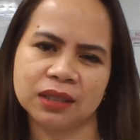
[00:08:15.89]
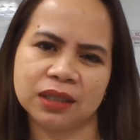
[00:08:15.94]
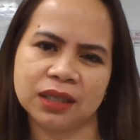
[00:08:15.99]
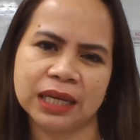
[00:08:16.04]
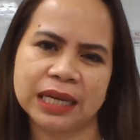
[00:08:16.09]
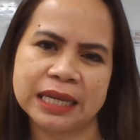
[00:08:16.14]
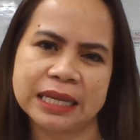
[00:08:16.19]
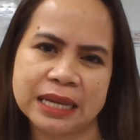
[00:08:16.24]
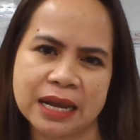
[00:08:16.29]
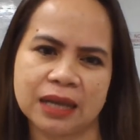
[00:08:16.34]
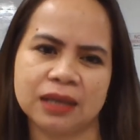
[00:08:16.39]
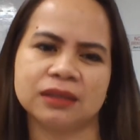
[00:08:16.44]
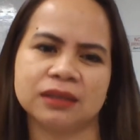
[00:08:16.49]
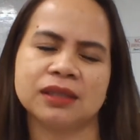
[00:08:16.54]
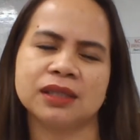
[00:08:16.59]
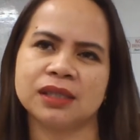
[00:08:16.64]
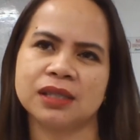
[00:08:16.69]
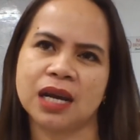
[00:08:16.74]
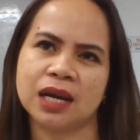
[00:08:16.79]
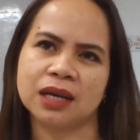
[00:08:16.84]
ka na
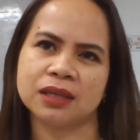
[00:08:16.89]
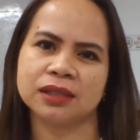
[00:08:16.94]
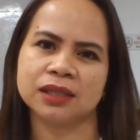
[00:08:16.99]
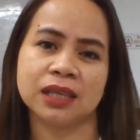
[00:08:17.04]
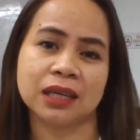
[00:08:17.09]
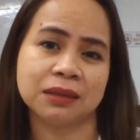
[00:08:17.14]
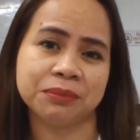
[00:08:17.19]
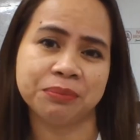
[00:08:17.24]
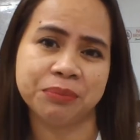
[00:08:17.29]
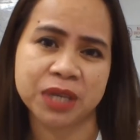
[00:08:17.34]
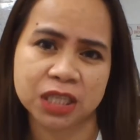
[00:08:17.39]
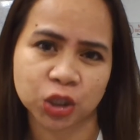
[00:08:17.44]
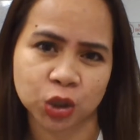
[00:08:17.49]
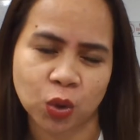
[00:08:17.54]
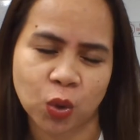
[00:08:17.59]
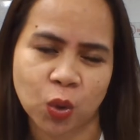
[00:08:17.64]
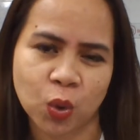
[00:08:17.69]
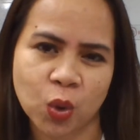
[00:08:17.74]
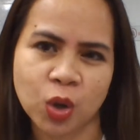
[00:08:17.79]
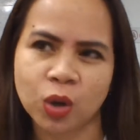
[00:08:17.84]
sa
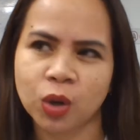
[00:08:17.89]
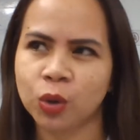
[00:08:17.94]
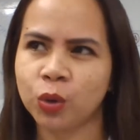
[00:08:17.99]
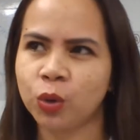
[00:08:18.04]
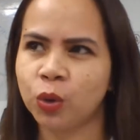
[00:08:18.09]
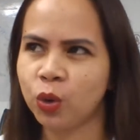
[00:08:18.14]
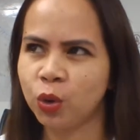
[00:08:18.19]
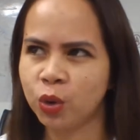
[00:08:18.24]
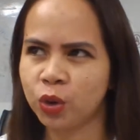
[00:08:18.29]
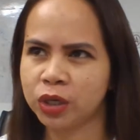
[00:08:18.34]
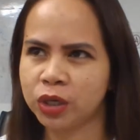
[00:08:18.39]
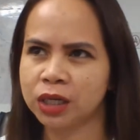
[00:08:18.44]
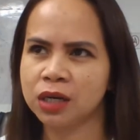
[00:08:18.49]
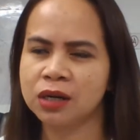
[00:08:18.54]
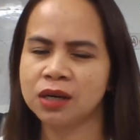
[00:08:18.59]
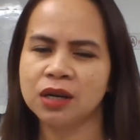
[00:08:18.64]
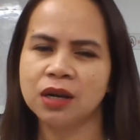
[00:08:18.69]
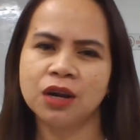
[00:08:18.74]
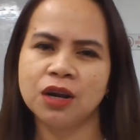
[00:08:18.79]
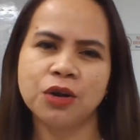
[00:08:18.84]
serbisyo
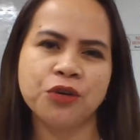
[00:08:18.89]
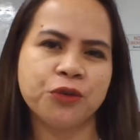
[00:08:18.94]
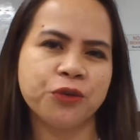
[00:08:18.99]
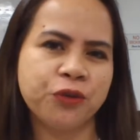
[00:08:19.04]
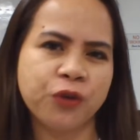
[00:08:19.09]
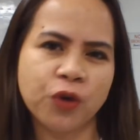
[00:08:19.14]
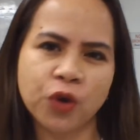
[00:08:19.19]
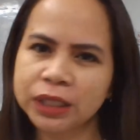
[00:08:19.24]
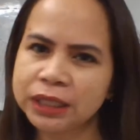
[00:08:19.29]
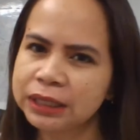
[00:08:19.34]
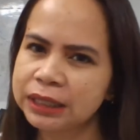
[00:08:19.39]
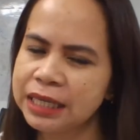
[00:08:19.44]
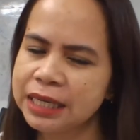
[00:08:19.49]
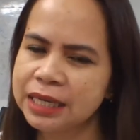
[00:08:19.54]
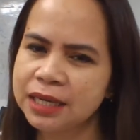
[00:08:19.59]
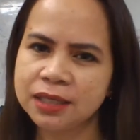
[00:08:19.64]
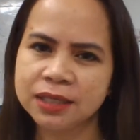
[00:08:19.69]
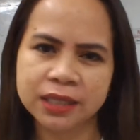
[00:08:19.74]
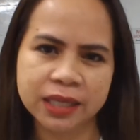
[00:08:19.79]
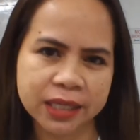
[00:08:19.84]
or 40
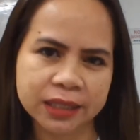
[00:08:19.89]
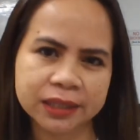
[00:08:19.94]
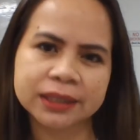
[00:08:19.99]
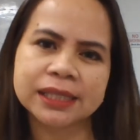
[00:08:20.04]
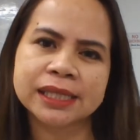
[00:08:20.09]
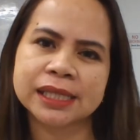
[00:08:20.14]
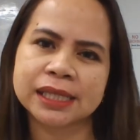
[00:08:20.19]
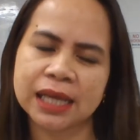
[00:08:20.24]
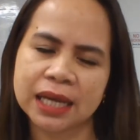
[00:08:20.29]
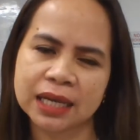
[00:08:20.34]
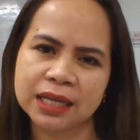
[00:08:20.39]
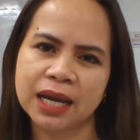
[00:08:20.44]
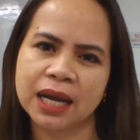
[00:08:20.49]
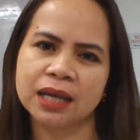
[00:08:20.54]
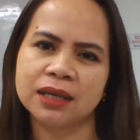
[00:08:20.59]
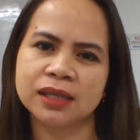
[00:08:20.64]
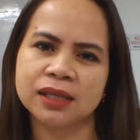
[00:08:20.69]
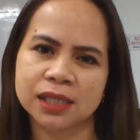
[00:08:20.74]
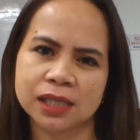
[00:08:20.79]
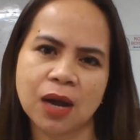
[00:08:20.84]
years ka
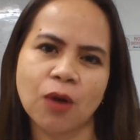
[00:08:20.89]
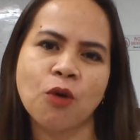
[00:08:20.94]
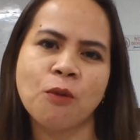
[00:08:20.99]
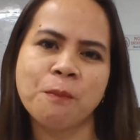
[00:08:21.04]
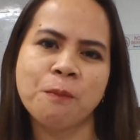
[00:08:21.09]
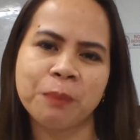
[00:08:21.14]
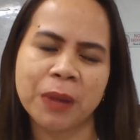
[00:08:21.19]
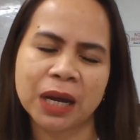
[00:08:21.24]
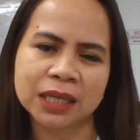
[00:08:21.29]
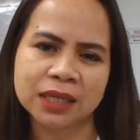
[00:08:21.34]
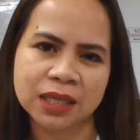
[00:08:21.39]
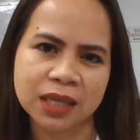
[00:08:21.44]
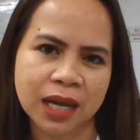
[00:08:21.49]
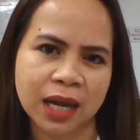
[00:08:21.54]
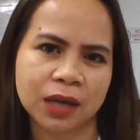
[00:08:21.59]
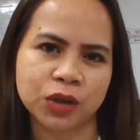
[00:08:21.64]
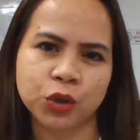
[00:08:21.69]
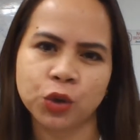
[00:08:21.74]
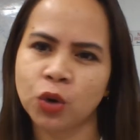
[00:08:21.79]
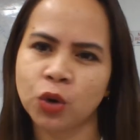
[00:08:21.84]
na sa
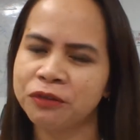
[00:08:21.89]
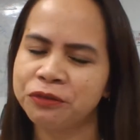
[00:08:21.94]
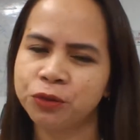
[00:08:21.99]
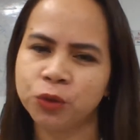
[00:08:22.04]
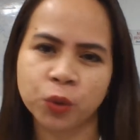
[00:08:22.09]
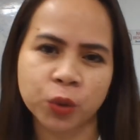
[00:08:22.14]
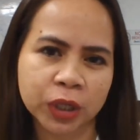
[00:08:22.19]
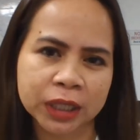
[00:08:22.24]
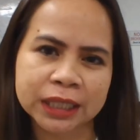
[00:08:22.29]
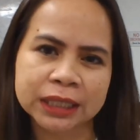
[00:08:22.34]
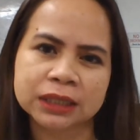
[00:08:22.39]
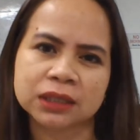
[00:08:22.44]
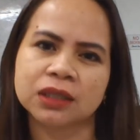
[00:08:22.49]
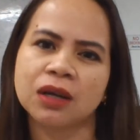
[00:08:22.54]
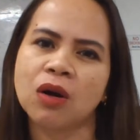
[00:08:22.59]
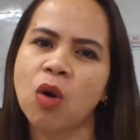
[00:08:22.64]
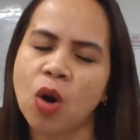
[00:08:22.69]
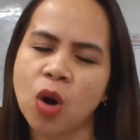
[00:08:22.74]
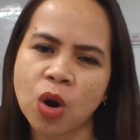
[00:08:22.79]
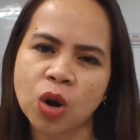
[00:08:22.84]
kumpanya. You have worked
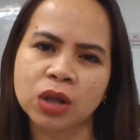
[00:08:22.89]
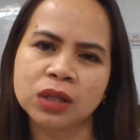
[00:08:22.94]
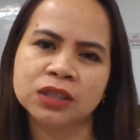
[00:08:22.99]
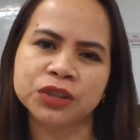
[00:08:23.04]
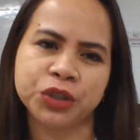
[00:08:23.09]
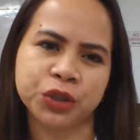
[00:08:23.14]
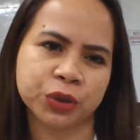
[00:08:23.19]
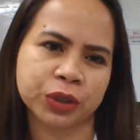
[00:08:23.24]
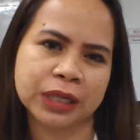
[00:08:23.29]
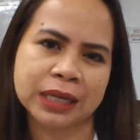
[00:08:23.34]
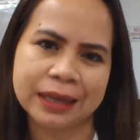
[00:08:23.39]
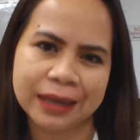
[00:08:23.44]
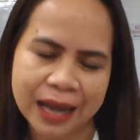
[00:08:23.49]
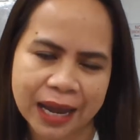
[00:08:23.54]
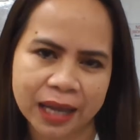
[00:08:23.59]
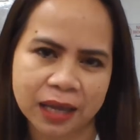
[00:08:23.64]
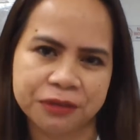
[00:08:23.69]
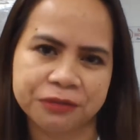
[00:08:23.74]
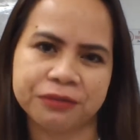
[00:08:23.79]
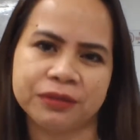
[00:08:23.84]
all your
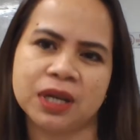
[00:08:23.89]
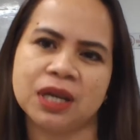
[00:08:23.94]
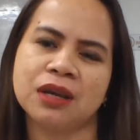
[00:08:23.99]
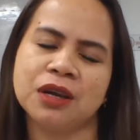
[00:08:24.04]
life